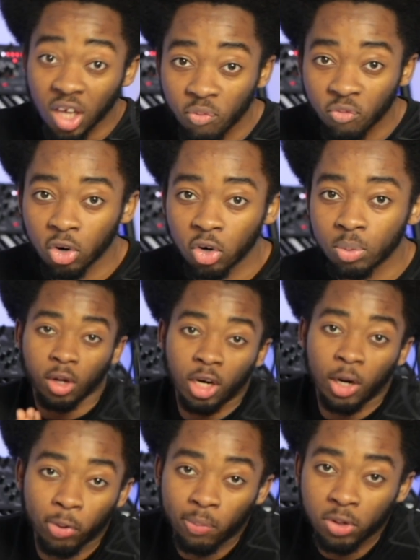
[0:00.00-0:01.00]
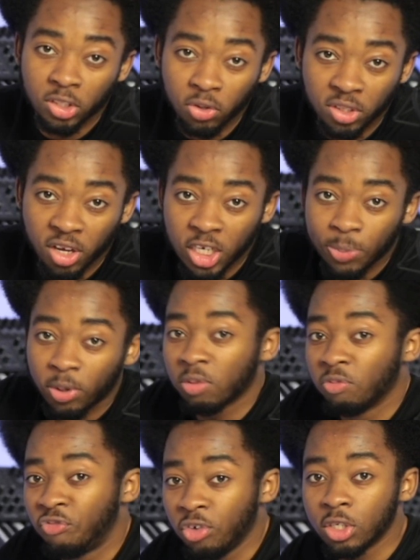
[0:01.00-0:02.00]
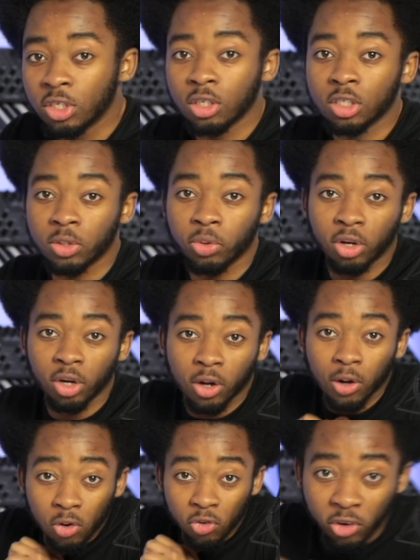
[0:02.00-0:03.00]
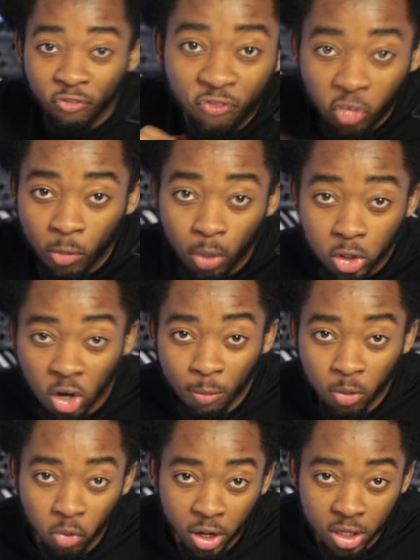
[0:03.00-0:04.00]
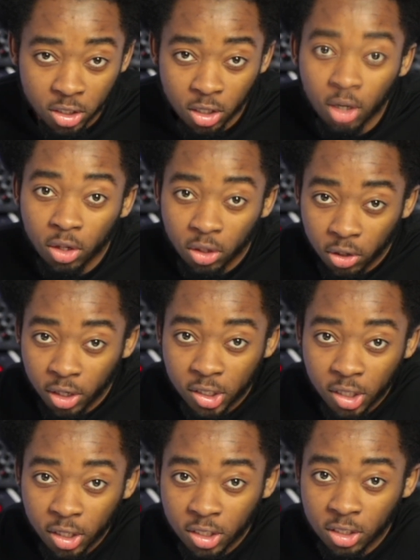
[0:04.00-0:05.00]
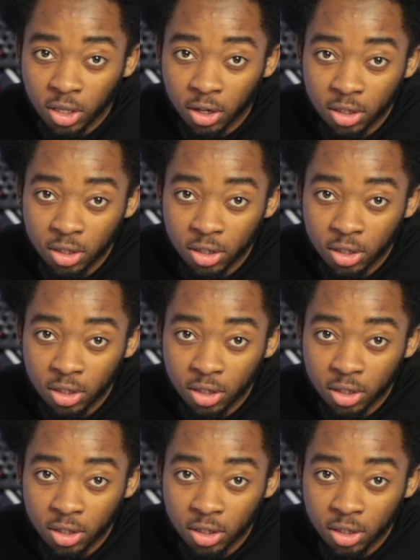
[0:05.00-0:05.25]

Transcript: envelope. And that probably still sounds a bit confusing, so we're gonna go over the 4 most common ways you're gonna see this in sound